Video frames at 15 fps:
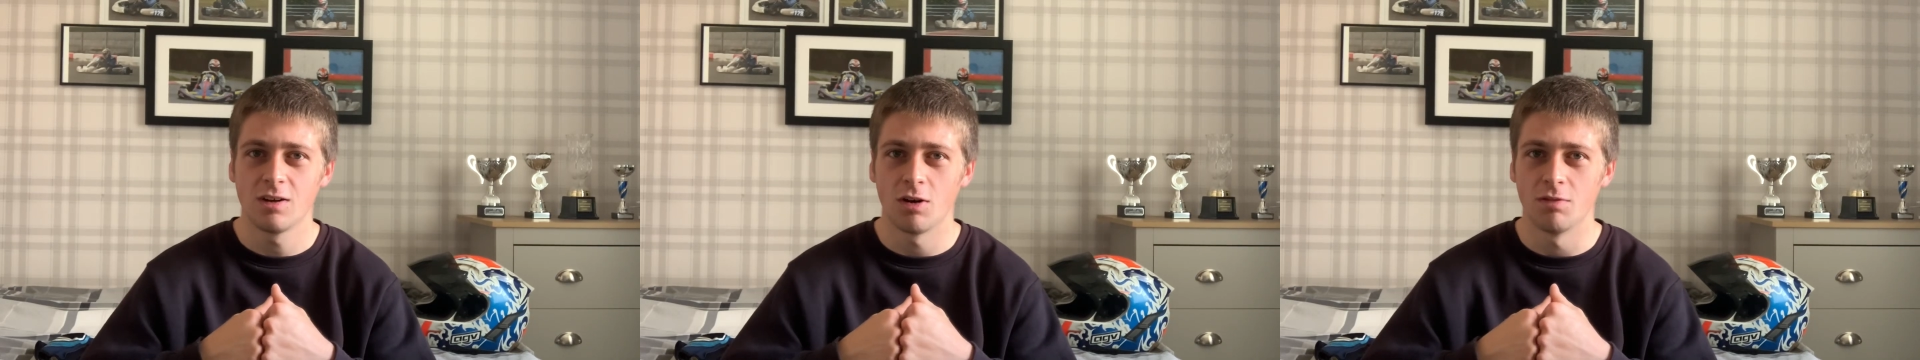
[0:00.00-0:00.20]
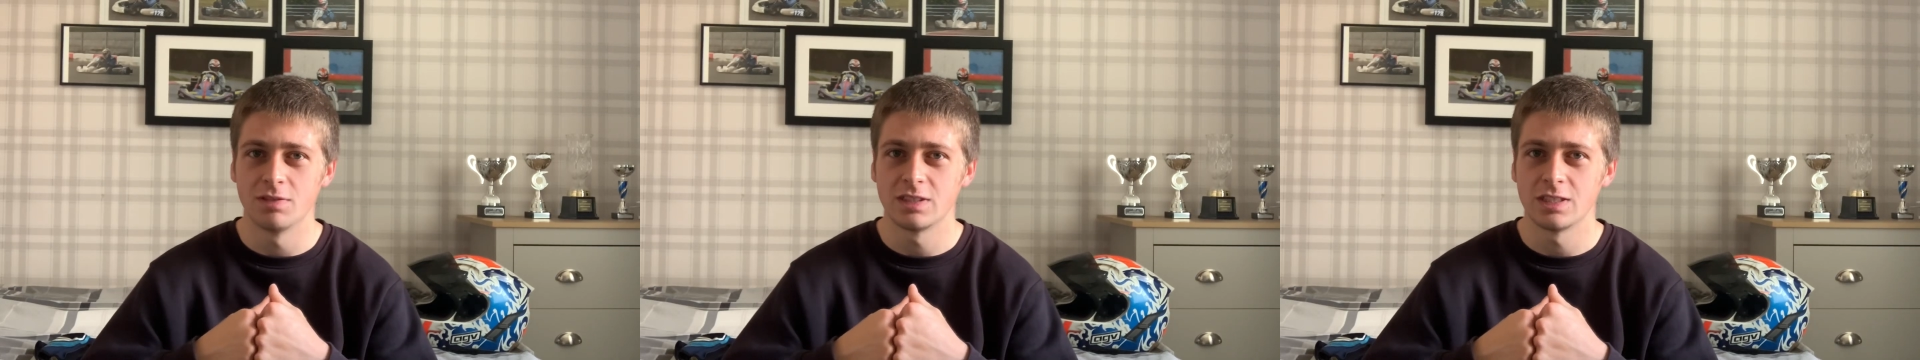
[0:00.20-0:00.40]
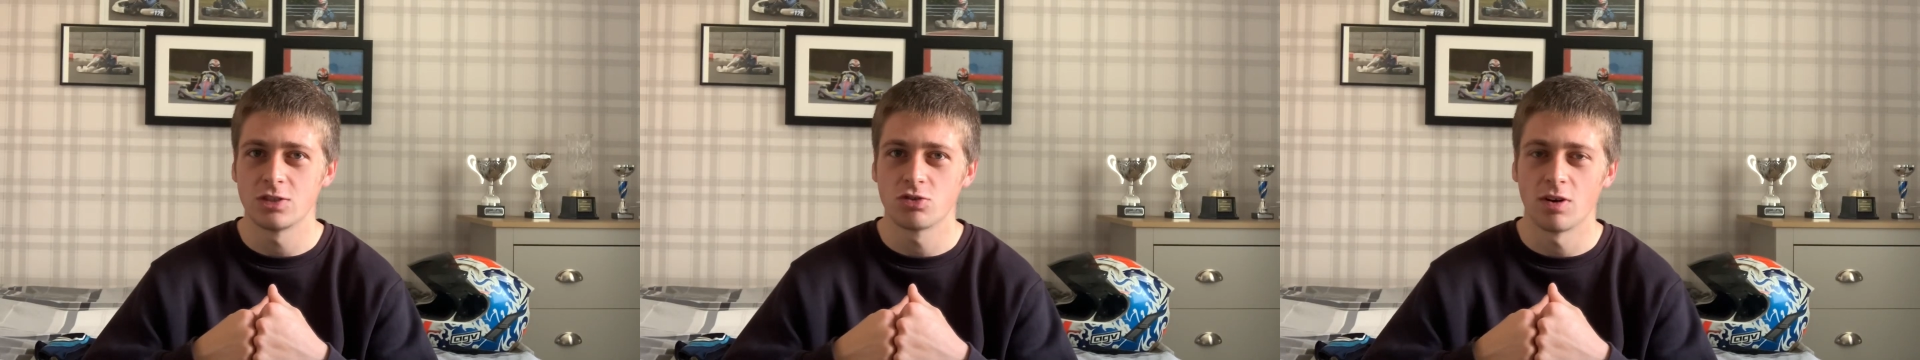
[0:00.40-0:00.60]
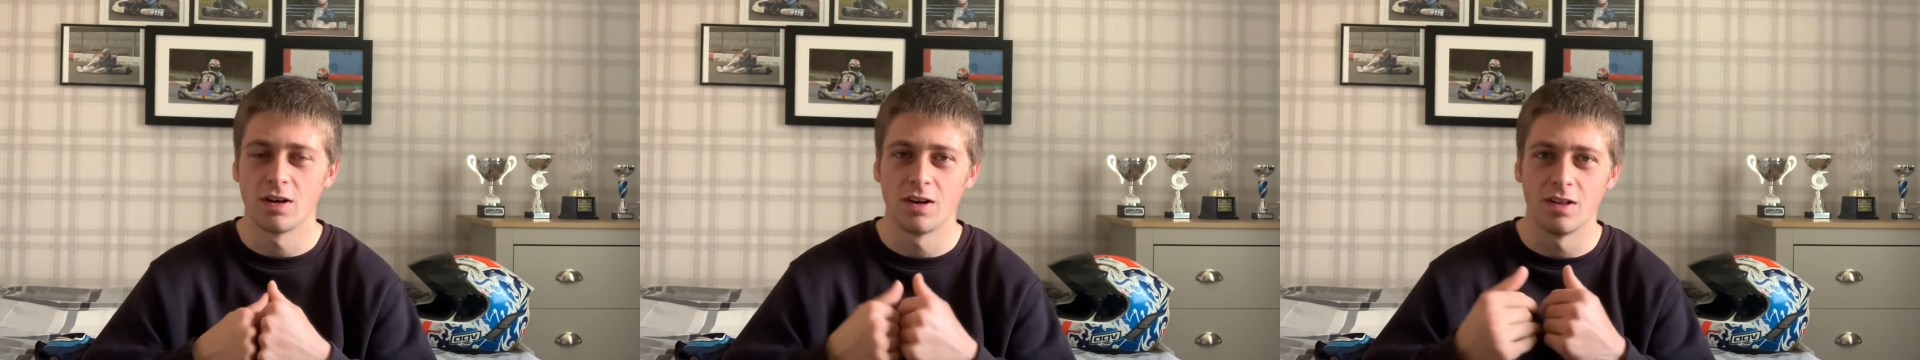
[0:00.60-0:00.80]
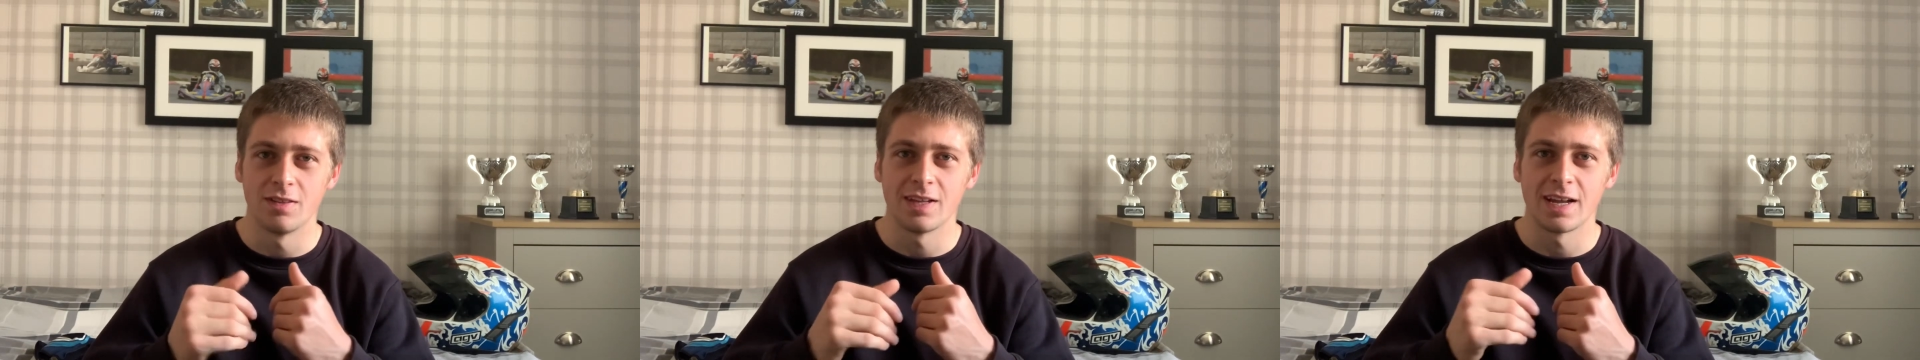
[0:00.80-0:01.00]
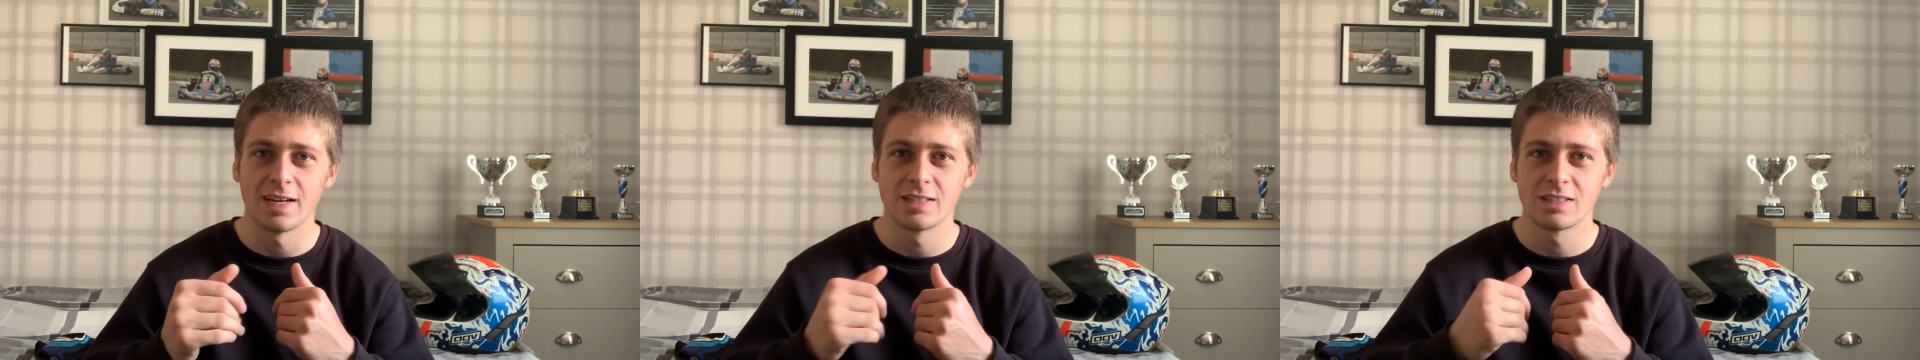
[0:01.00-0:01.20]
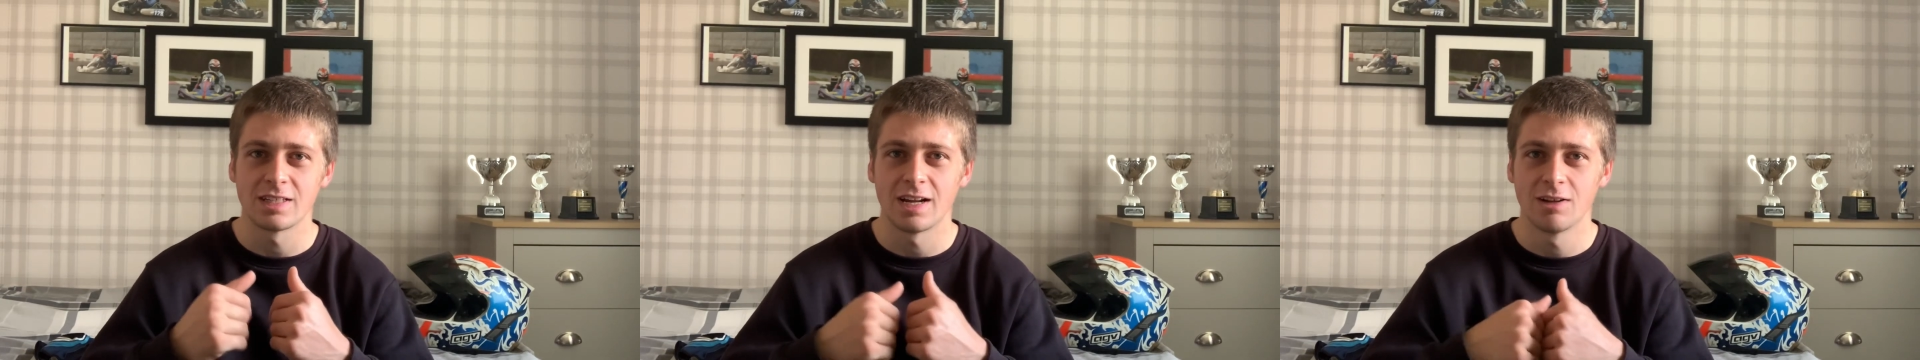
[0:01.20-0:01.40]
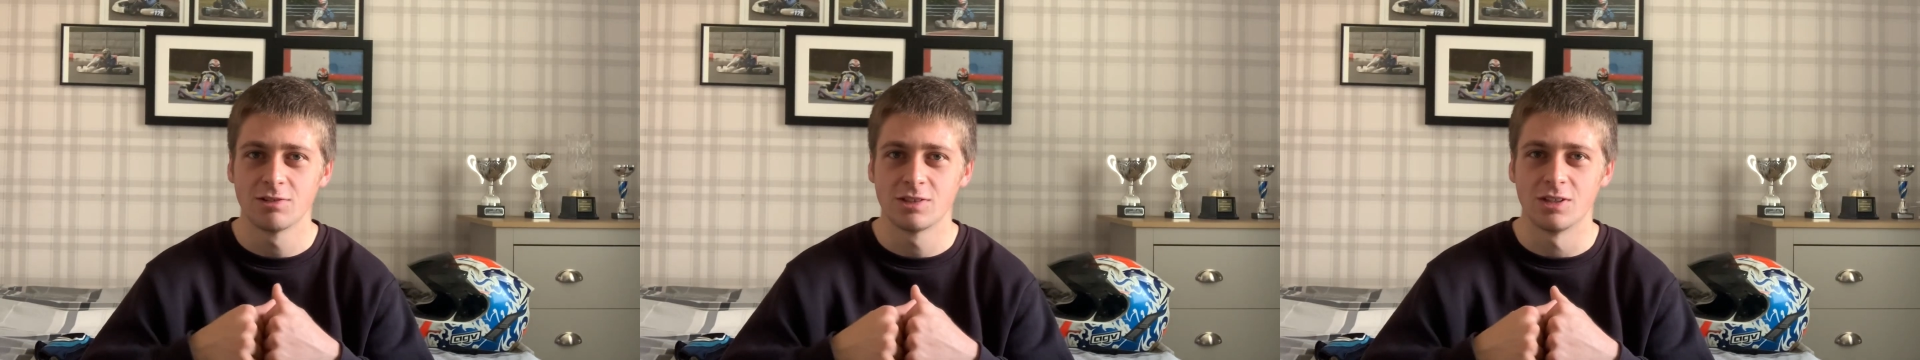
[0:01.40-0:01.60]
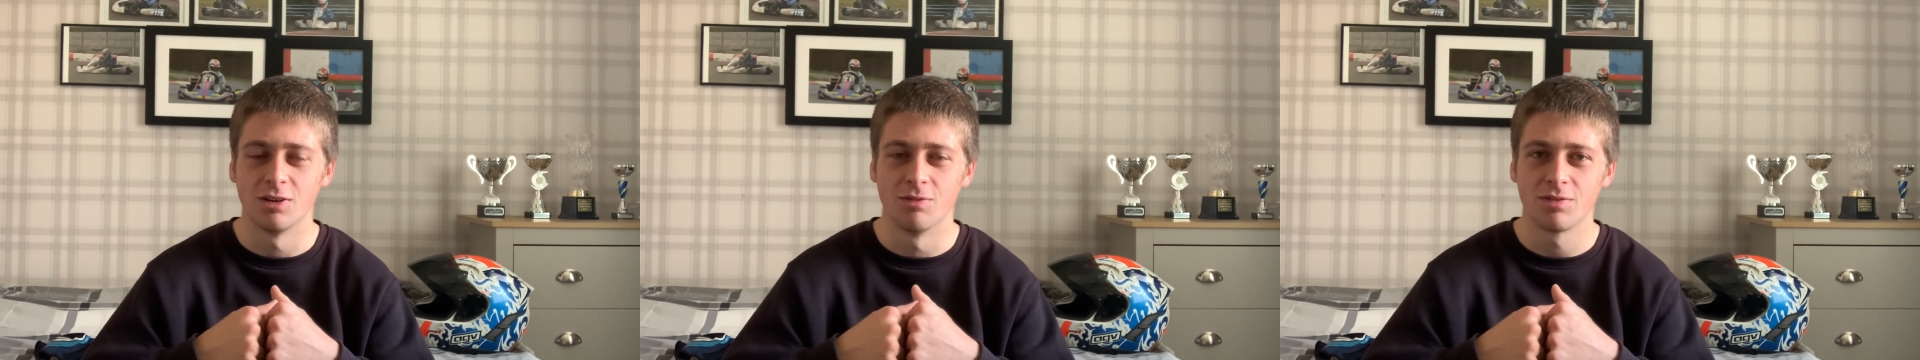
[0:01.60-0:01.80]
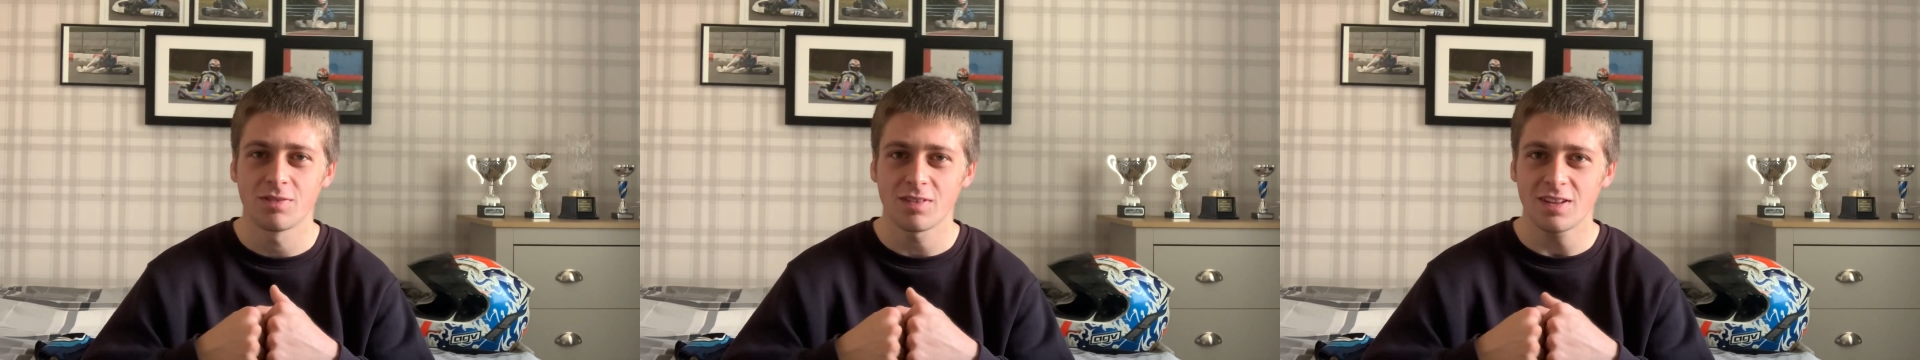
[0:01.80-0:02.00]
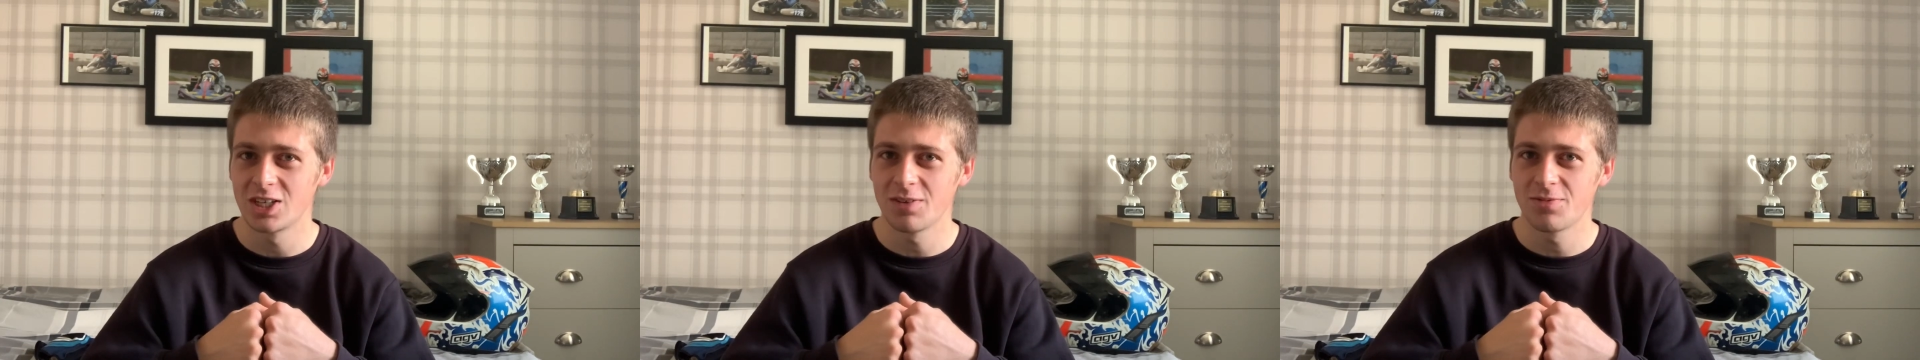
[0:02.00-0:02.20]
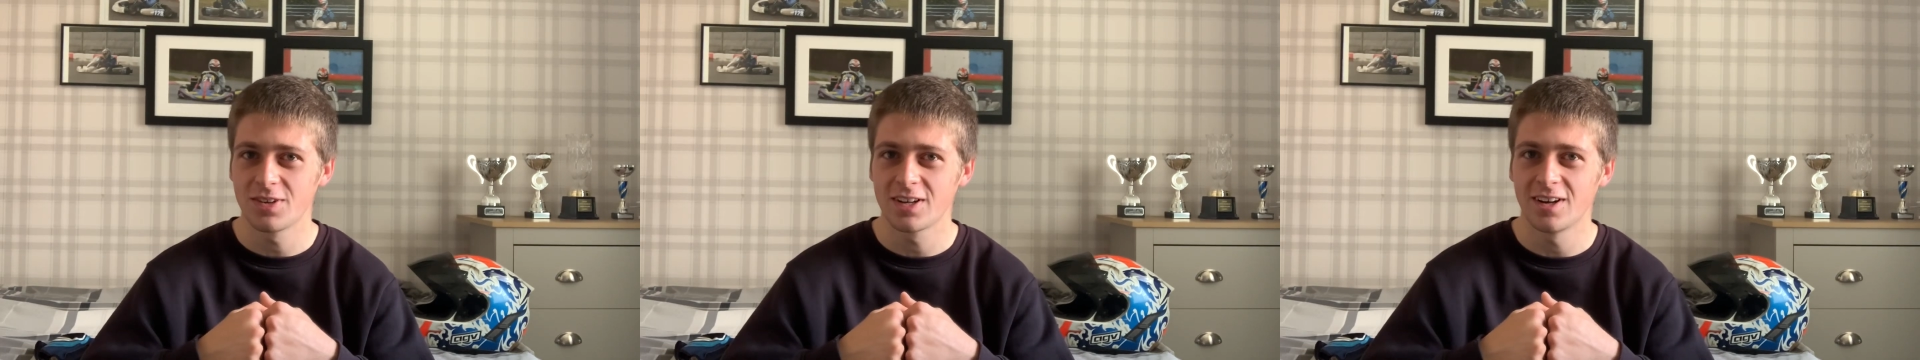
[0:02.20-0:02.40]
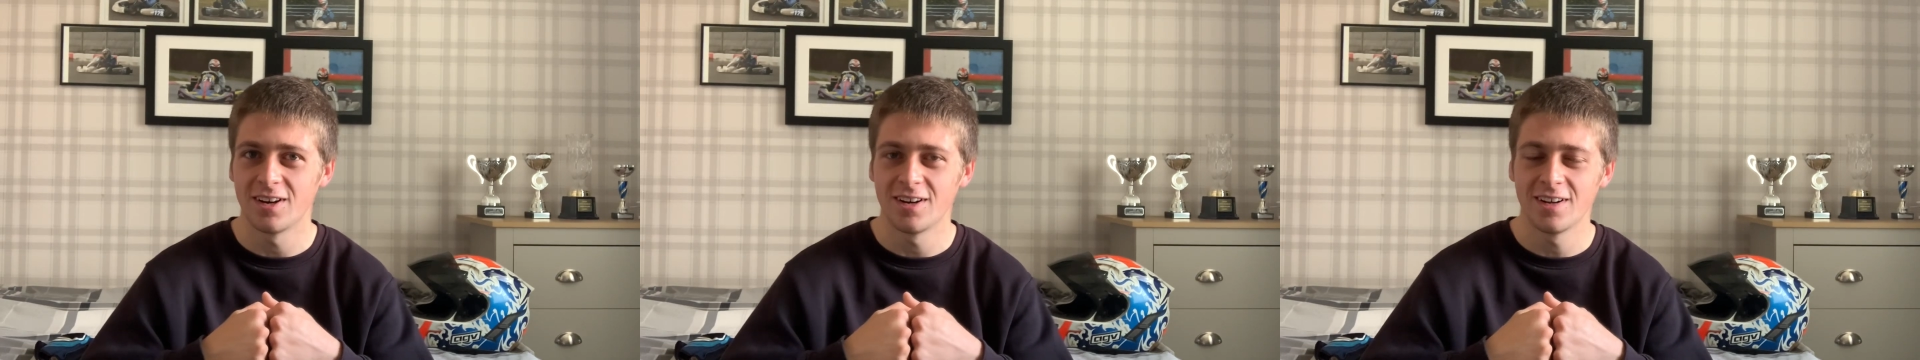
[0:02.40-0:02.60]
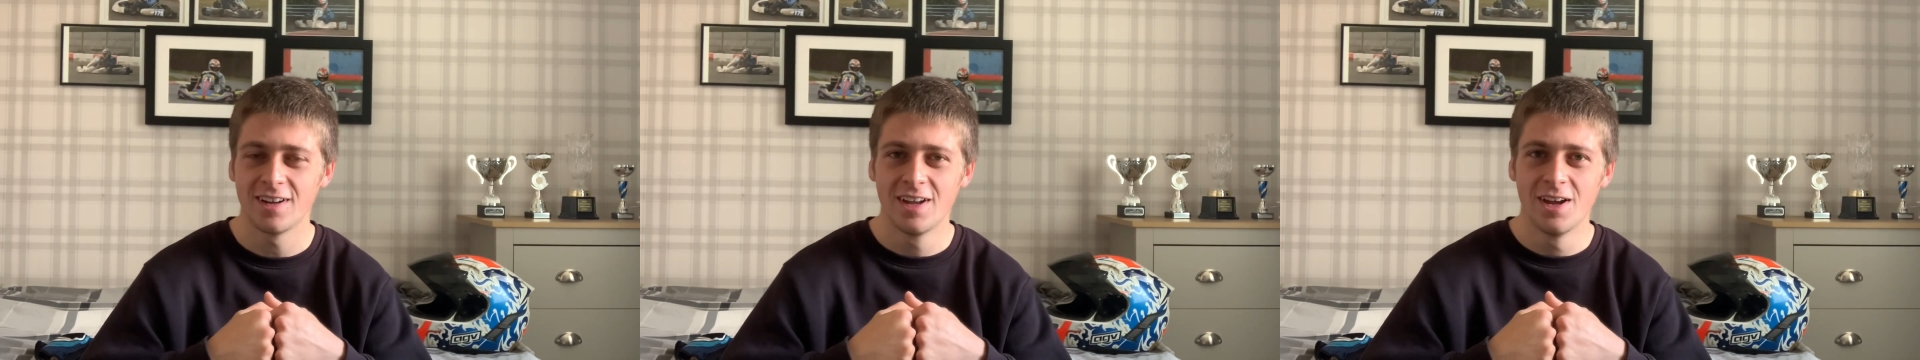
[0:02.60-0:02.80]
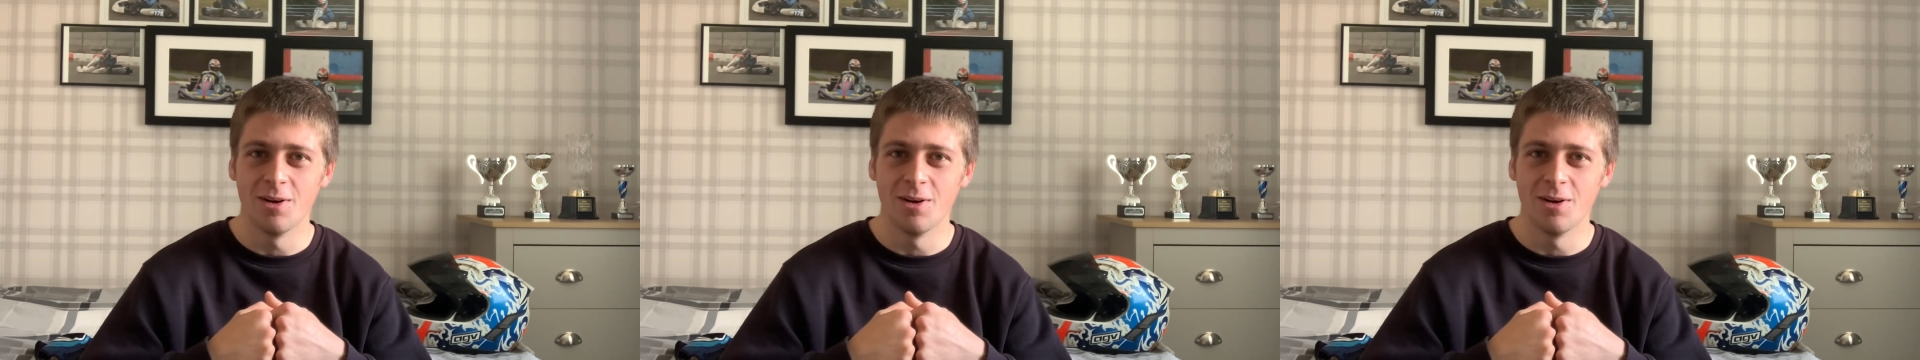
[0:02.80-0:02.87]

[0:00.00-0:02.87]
Obviously try and learn the ins and outs of shifter kart,